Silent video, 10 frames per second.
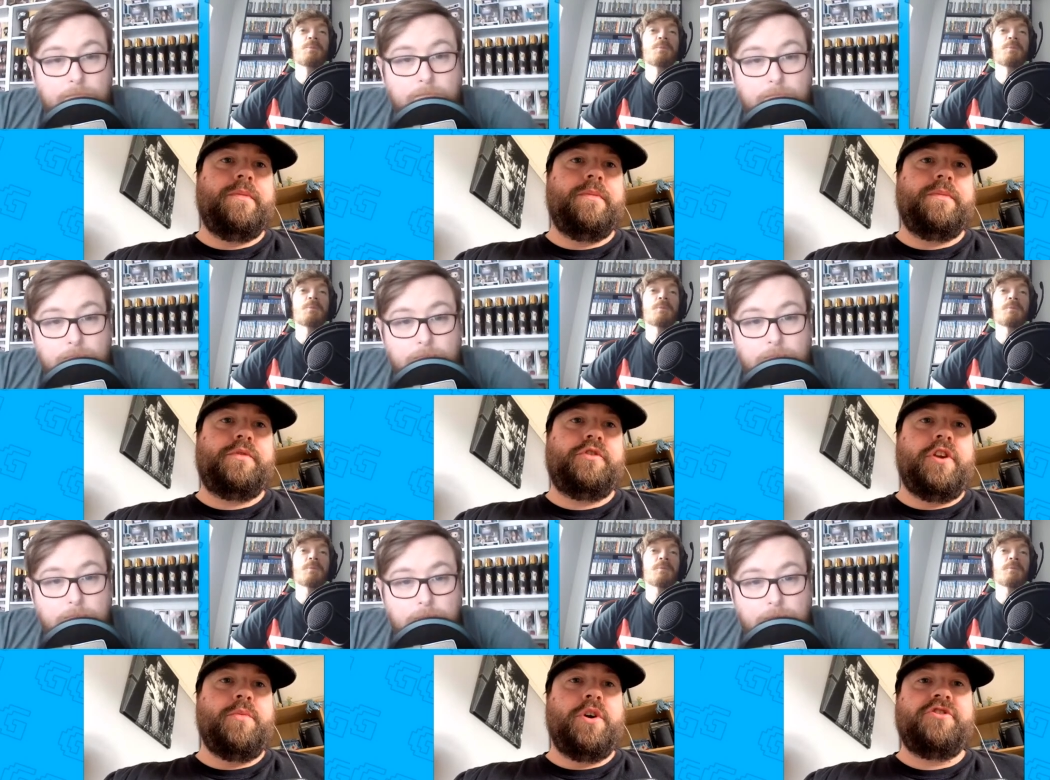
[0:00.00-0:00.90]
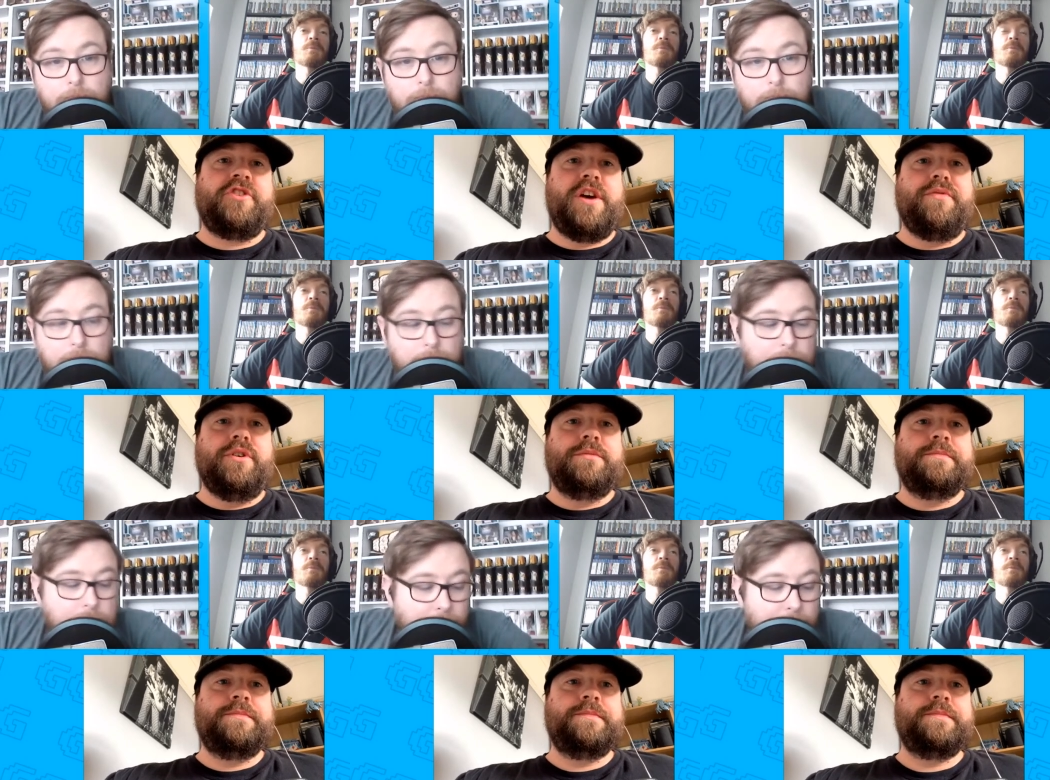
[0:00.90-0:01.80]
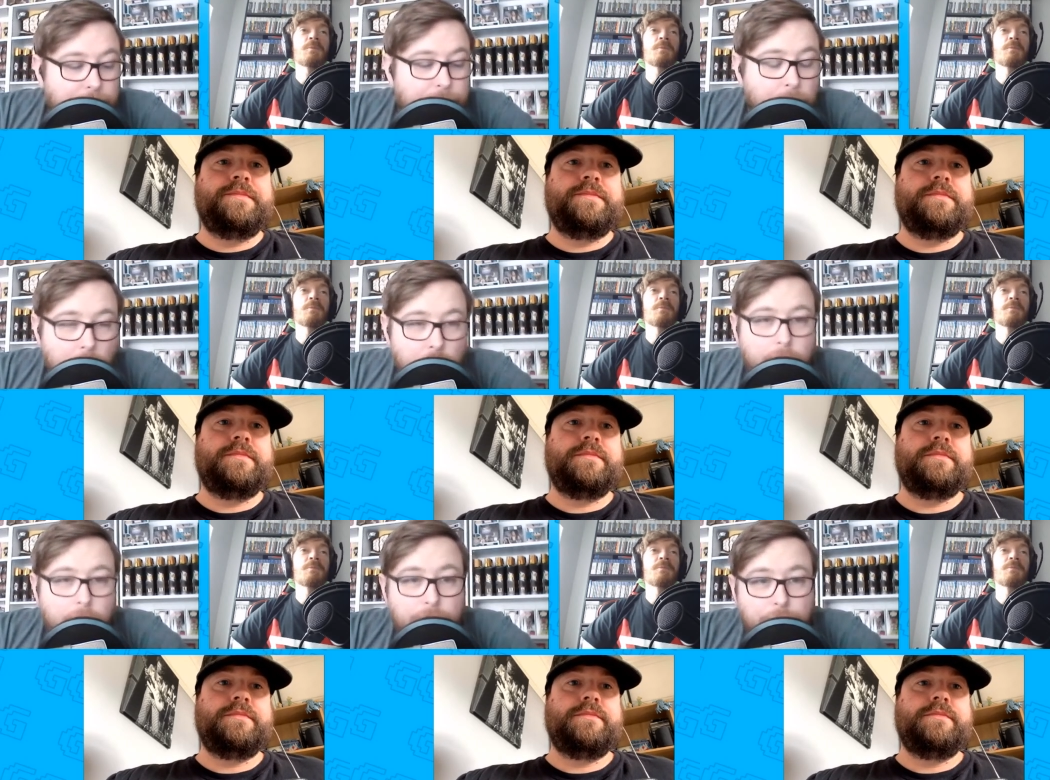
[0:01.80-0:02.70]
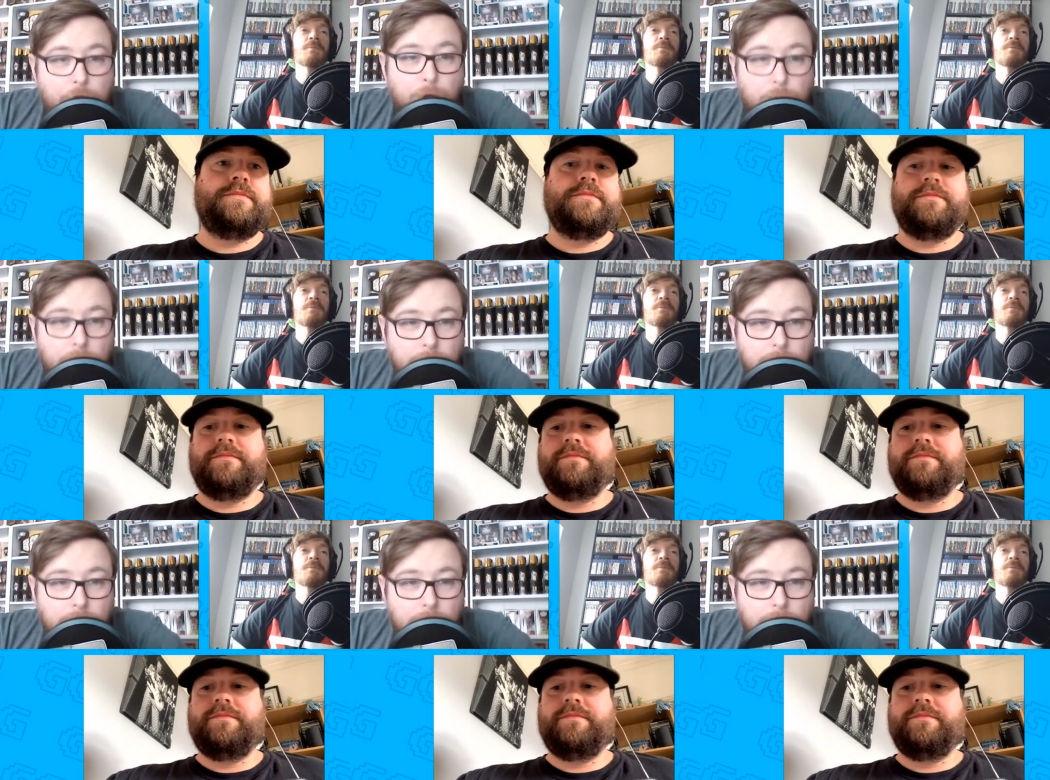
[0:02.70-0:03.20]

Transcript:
Speaker 1: Sonny, what did you go for?
Speaker 2: 202